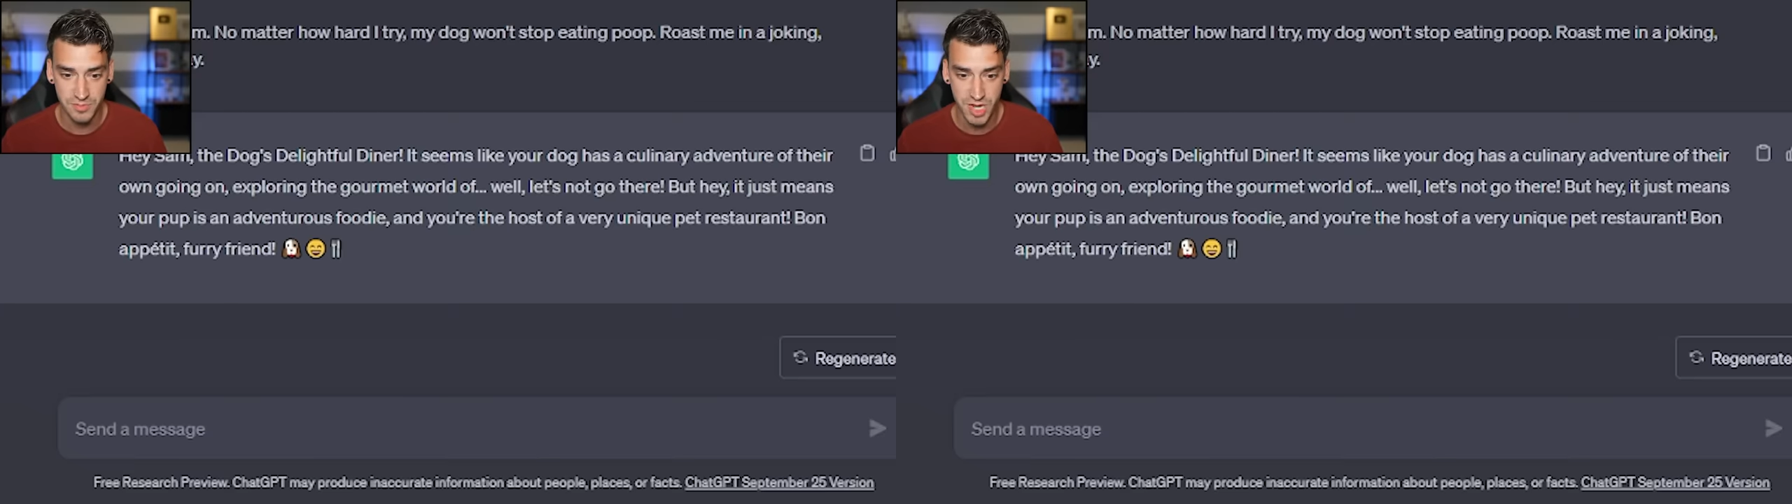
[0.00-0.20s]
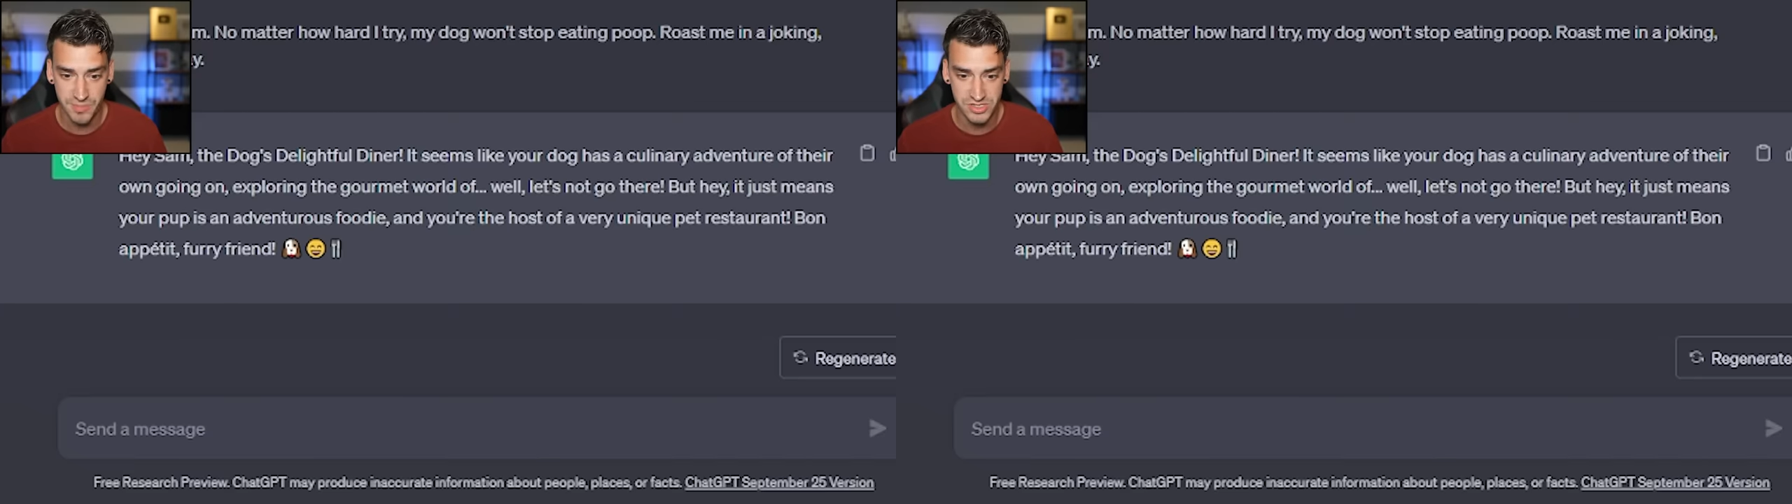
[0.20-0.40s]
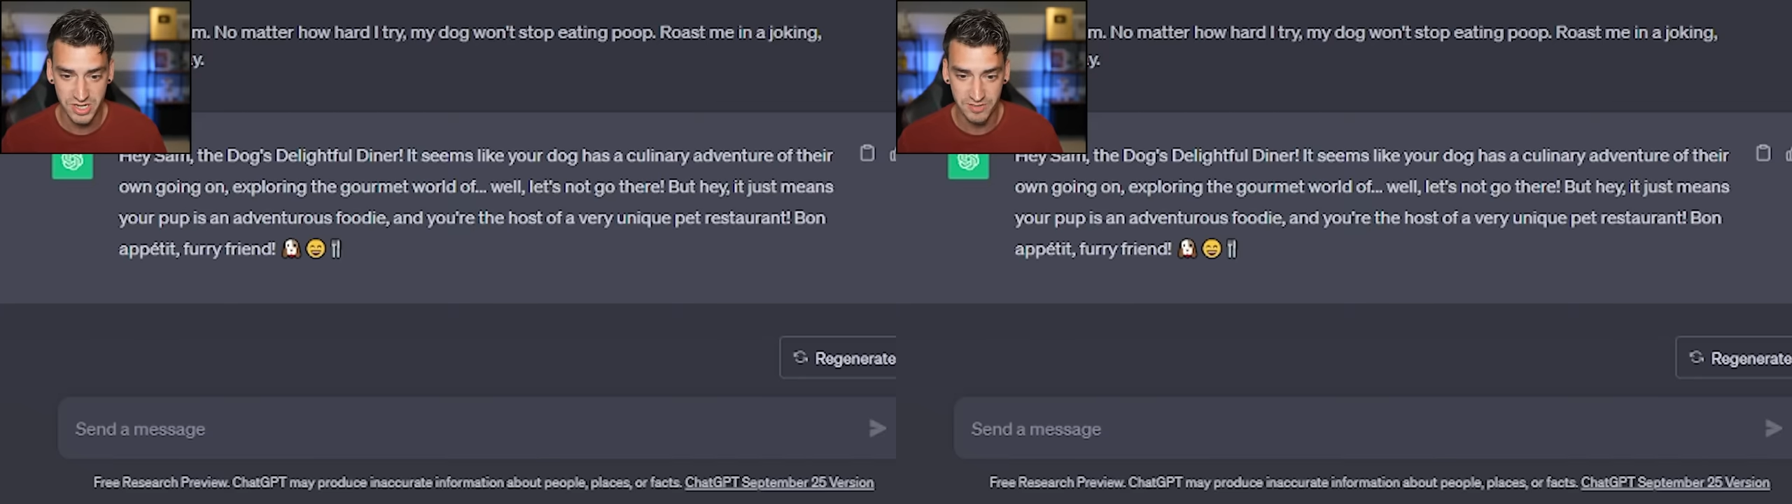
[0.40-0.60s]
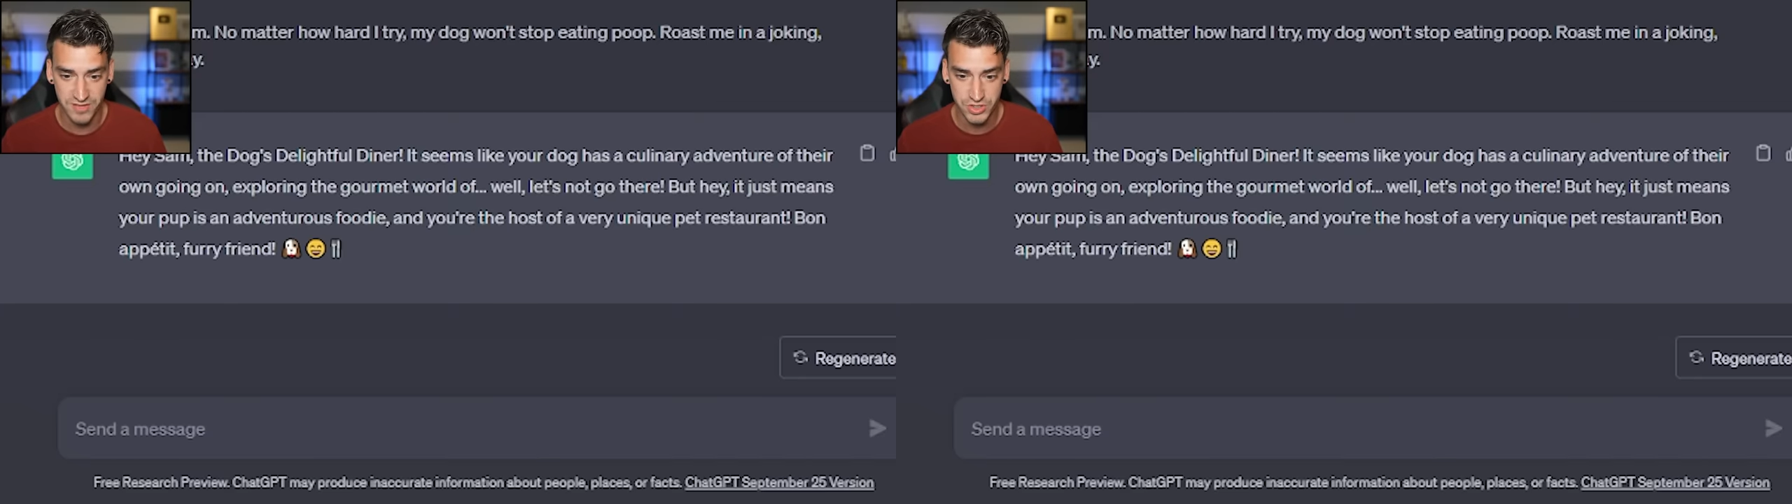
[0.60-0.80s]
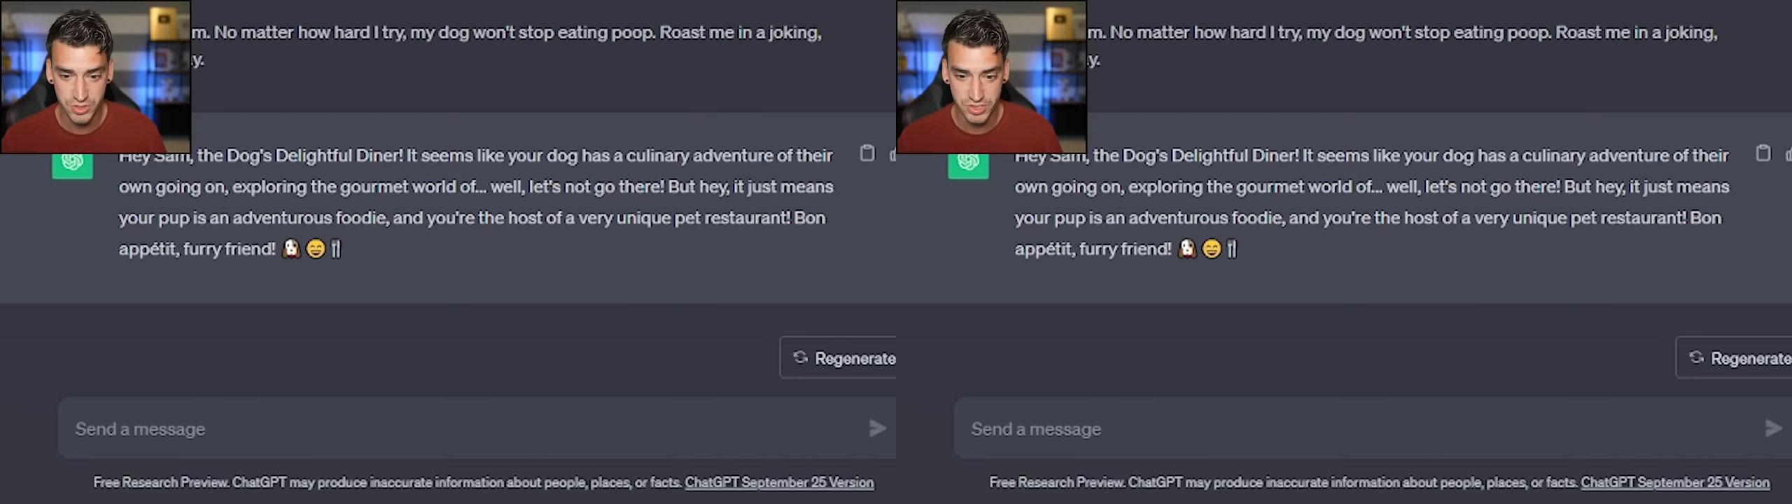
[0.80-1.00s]
pup is an
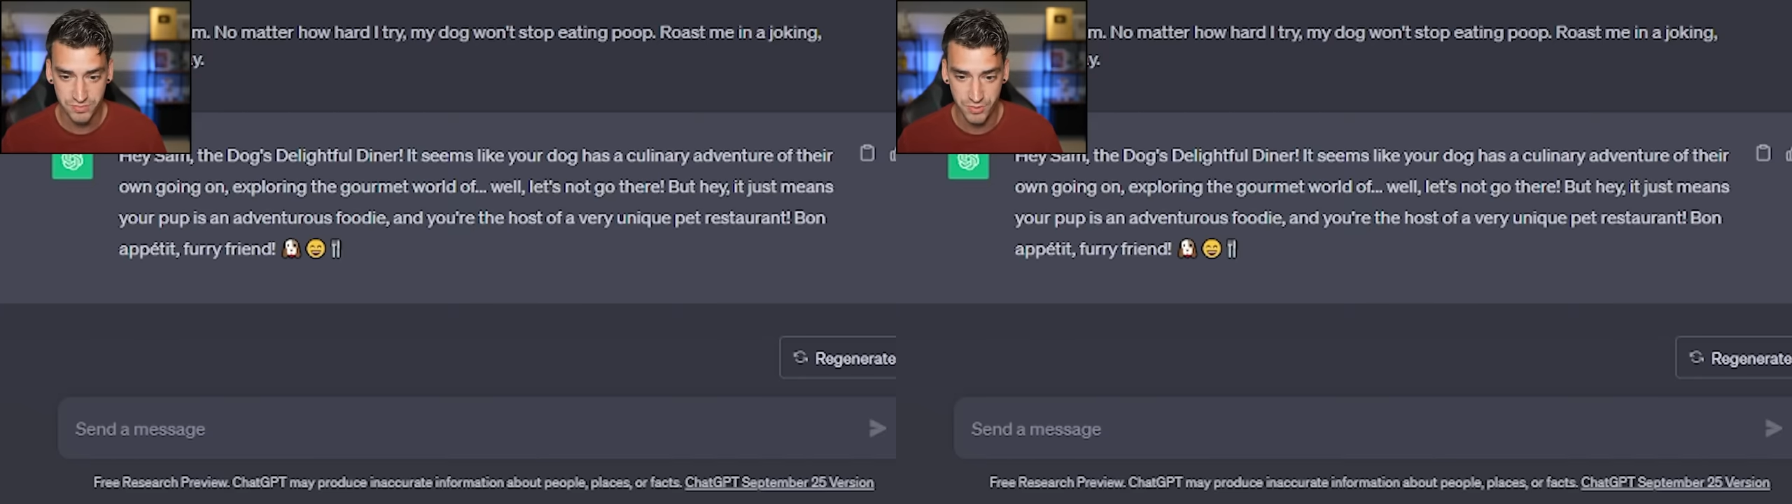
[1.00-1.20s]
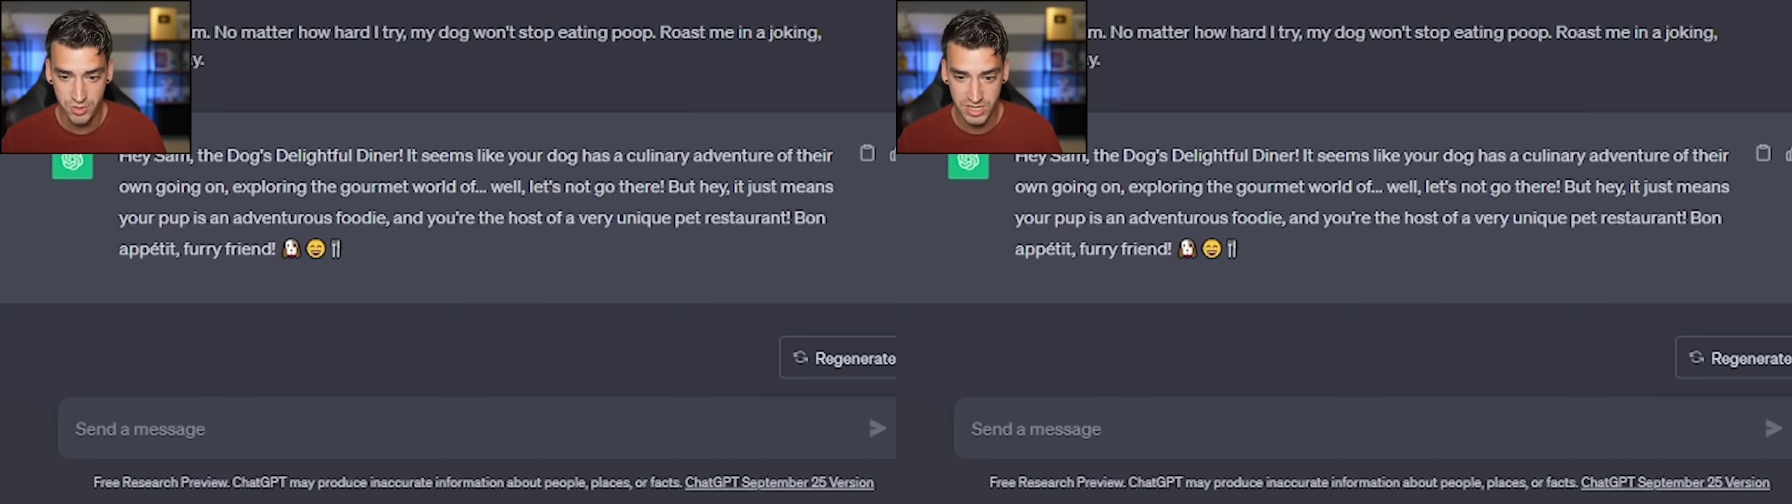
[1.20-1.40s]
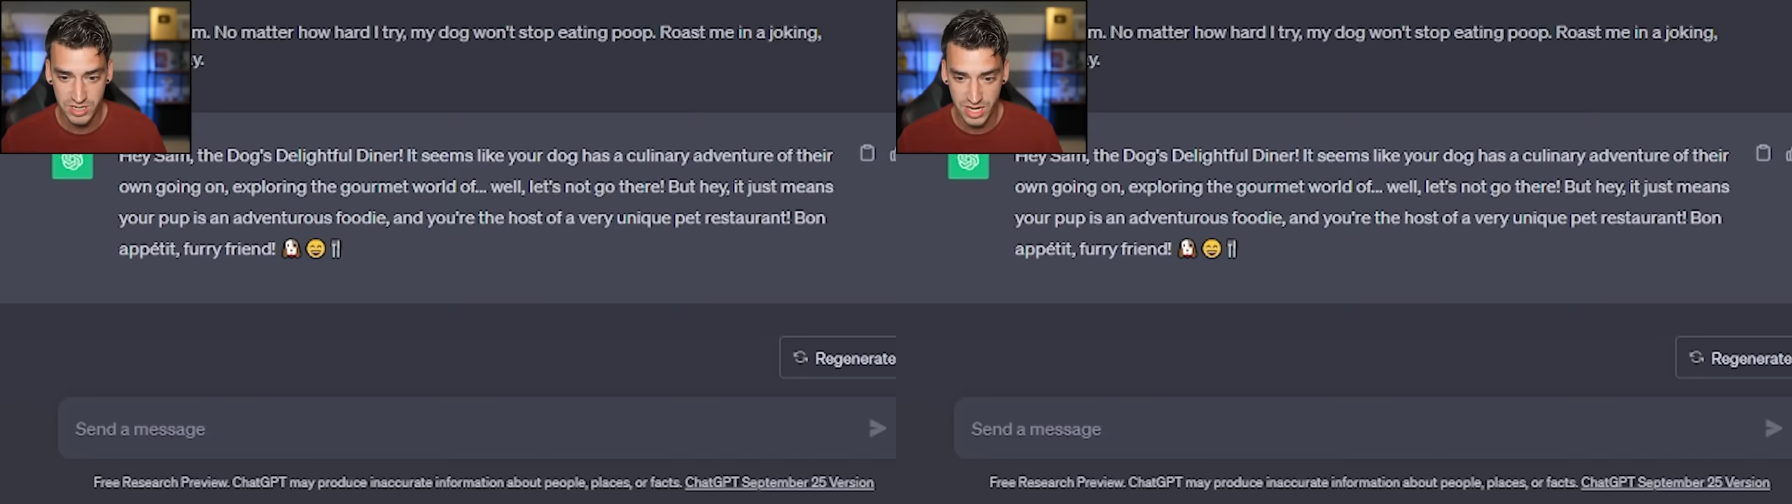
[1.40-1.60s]
adventurous foodie,